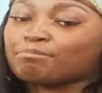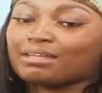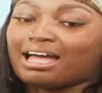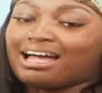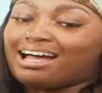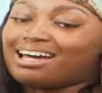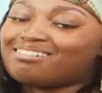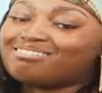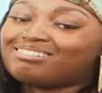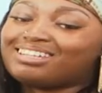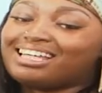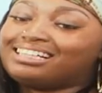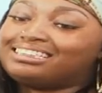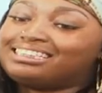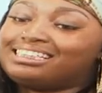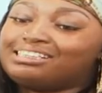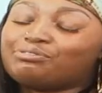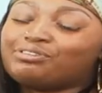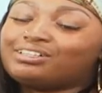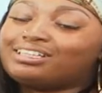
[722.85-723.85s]
I don't think
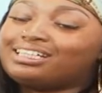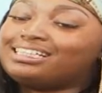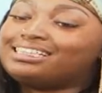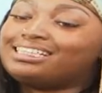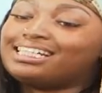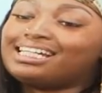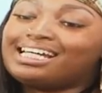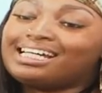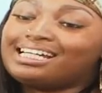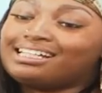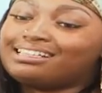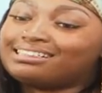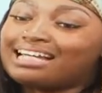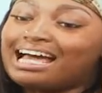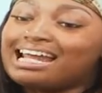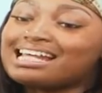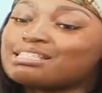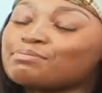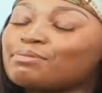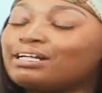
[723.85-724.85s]
she really did,
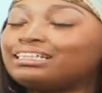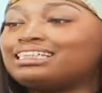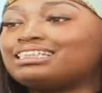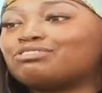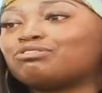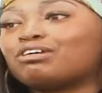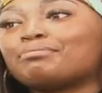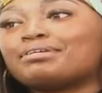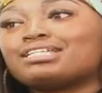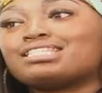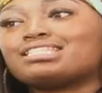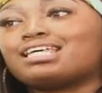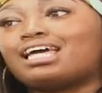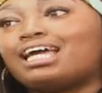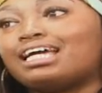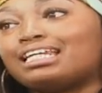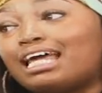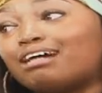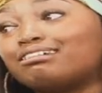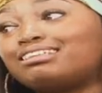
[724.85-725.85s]
not as much as Remy
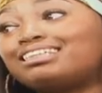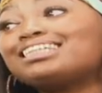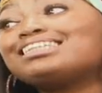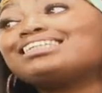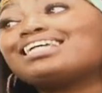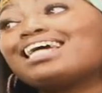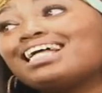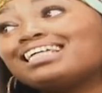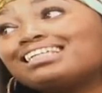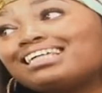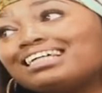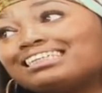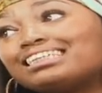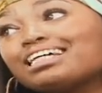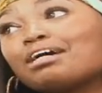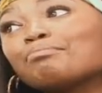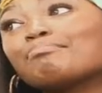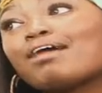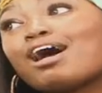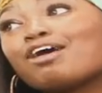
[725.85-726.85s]
said. Now, she did say
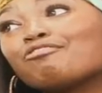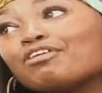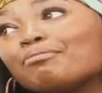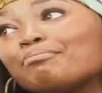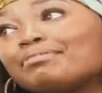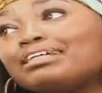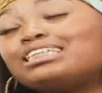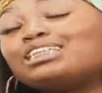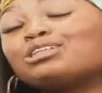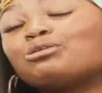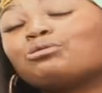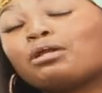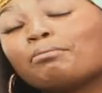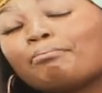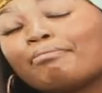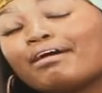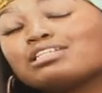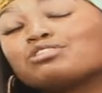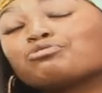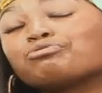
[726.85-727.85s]
something about Remy shooting her
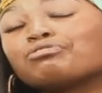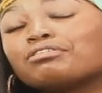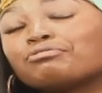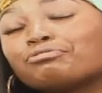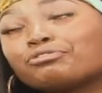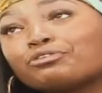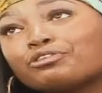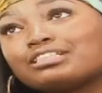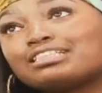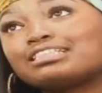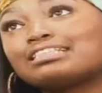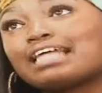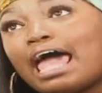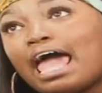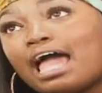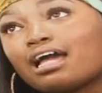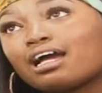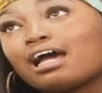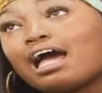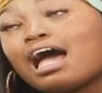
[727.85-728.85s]
best friend for a
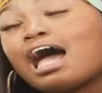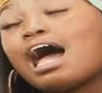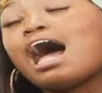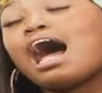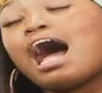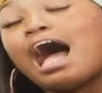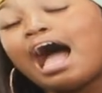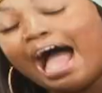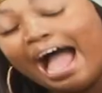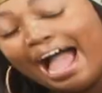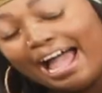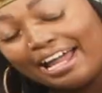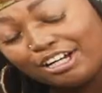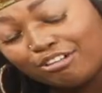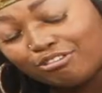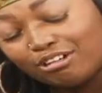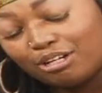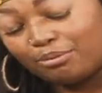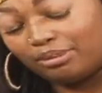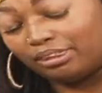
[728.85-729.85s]
stack. I
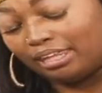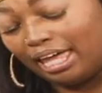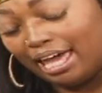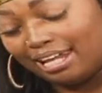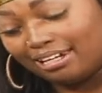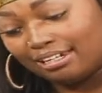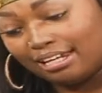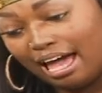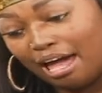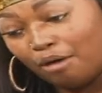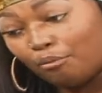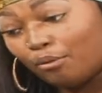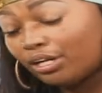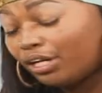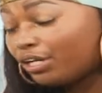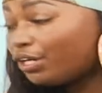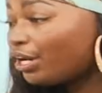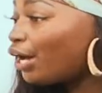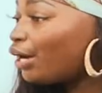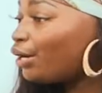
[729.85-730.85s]
agree with that. I want
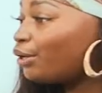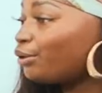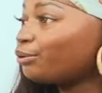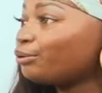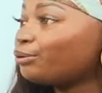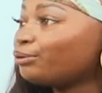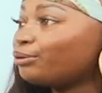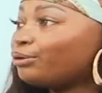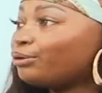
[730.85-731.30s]
to know